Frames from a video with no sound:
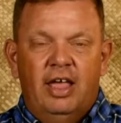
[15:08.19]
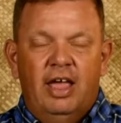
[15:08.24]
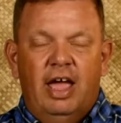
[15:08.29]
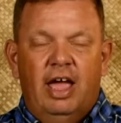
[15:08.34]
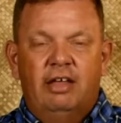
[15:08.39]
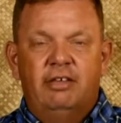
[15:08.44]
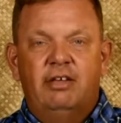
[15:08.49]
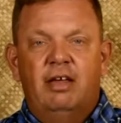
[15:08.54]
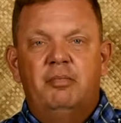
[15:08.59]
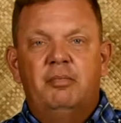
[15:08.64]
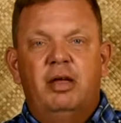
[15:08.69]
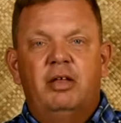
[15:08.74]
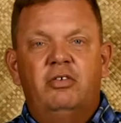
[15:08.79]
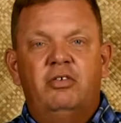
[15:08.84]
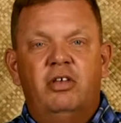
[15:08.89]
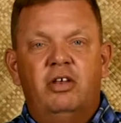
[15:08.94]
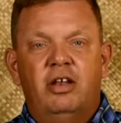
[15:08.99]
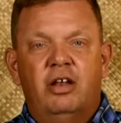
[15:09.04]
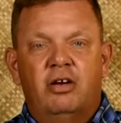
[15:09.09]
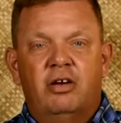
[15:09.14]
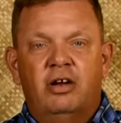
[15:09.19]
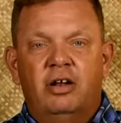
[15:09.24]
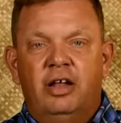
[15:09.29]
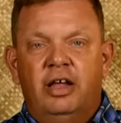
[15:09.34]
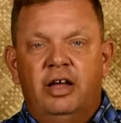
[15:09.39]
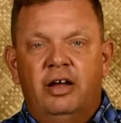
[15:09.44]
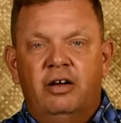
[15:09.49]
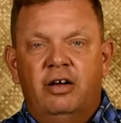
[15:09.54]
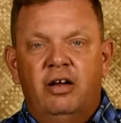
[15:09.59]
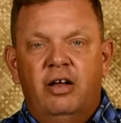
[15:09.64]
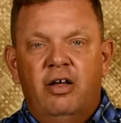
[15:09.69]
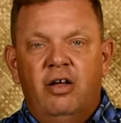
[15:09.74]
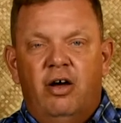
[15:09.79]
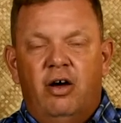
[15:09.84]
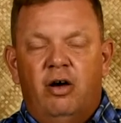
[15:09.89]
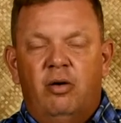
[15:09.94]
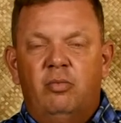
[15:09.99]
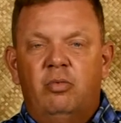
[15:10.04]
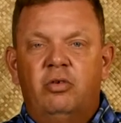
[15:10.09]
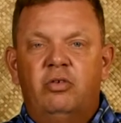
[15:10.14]
As I mentioned earlier,
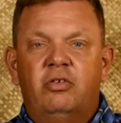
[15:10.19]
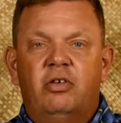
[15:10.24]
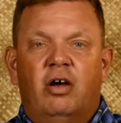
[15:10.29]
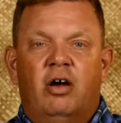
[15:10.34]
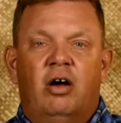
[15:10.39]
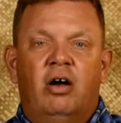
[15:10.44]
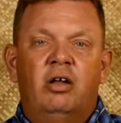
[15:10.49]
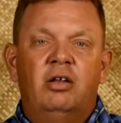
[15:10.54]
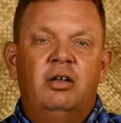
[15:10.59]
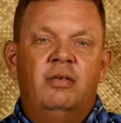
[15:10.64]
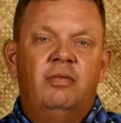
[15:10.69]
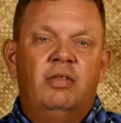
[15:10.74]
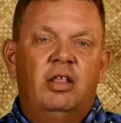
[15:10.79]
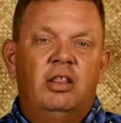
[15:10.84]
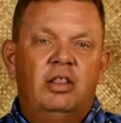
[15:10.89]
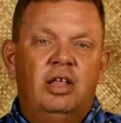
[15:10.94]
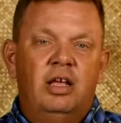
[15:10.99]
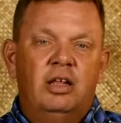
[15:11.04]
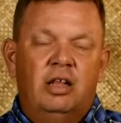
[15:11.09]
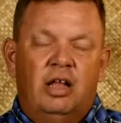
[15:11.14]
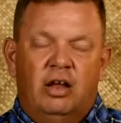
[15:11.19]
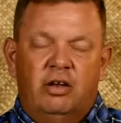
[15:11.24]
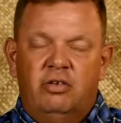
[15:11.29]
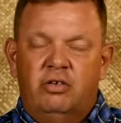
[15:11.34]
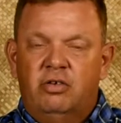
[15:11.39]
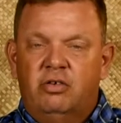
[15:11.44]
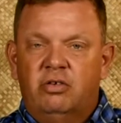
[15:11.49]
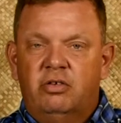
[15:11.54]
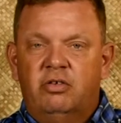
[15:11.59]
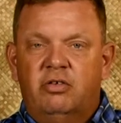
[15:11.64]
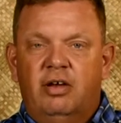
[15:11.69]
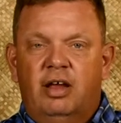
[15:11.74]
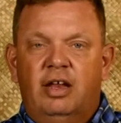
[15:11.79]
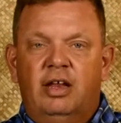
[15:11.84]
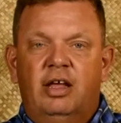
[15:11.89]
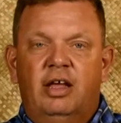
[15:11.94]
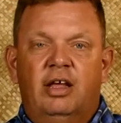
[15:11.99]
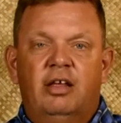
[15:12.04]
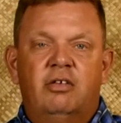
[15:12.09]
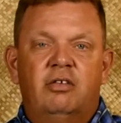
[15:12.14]
almost all of the theological
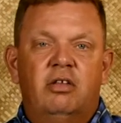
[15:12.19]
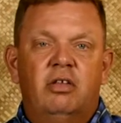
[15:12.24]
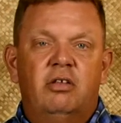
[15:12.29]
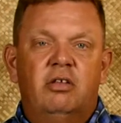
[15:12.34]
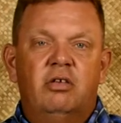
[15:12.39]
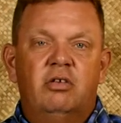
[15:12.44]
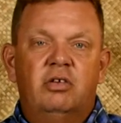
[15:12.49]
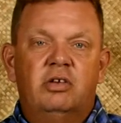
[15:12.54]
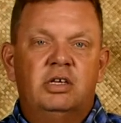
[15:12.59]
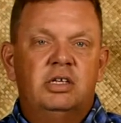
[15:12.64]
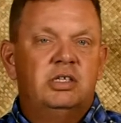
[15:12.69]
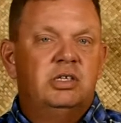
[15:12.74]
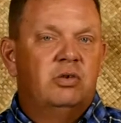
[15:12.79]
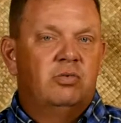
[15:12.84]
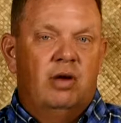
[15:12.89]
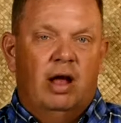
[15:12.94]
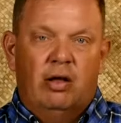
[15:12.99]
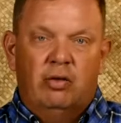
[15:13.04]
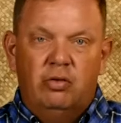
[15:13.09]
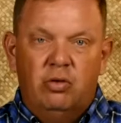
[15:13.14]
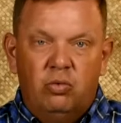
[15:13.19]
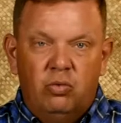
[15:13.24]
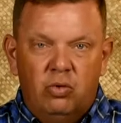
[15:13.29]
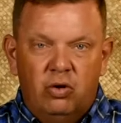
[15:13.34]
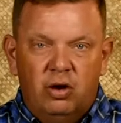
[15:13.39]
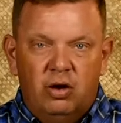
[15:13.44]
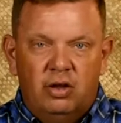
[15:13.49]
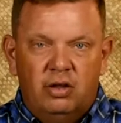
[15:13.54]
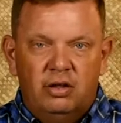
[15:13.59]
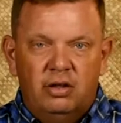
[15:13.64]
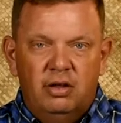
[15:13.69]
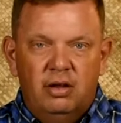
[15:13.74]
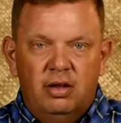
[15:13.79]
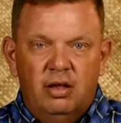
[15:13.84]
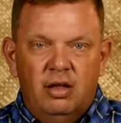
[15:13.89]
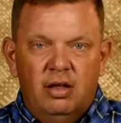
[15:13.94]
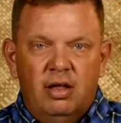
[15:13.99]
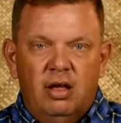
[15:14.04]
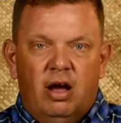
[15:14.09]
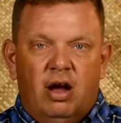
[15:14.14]
training institutions around the world
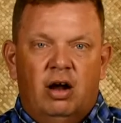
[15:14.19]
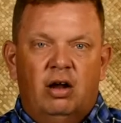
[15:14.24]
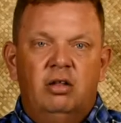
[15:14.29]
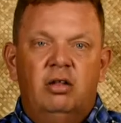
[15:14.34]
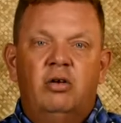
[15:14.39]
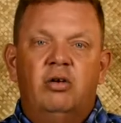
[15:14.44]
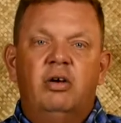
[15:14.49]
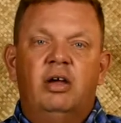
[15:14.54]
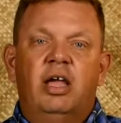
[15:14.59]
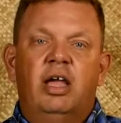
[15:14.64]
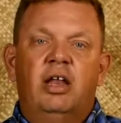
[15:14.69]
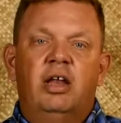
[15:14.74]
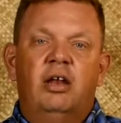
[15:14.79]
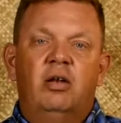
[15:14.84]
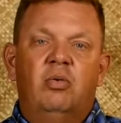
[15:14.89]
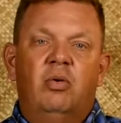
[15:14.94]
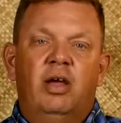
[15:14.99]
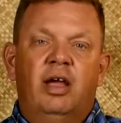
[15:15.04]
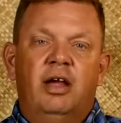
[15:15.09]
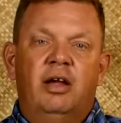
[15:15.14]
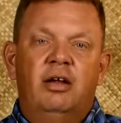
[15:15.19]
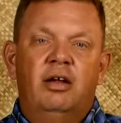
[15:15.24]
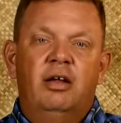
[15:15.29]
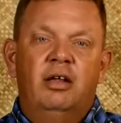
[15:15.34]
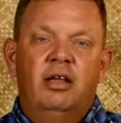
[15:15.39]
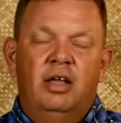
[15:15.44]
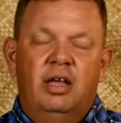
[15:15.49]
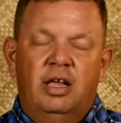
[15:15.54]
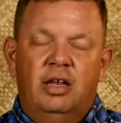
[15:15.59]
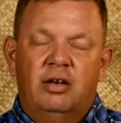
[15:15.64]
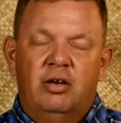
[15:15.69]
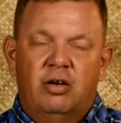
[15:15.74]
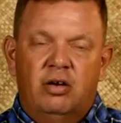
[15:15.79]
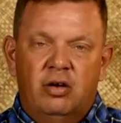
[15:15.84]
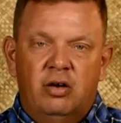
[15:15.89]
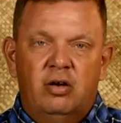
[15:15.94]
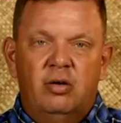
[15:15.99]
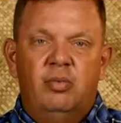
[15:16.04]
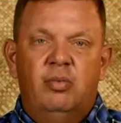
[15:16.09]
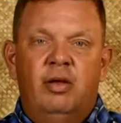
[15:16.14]
are located where? In
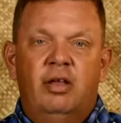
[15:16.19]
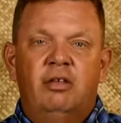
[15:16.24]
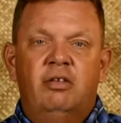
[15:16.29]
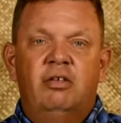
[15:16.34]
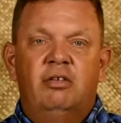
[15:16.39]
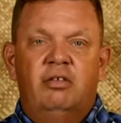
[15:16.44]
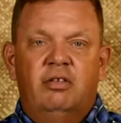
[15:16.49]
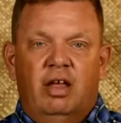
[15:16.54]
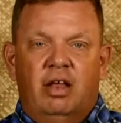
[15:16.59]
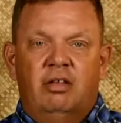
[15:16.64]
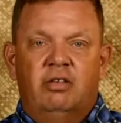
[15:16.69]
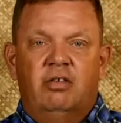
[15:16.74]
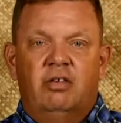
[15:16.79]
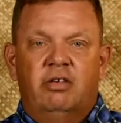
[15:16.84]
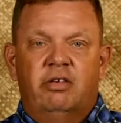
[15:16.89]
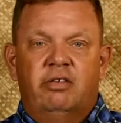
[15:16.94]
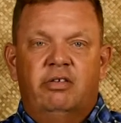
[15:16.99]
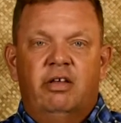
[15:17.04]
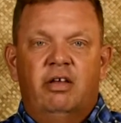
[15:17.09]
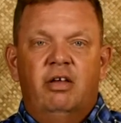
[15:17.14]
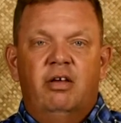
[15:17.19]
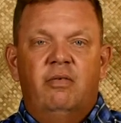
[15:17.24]
urban centers.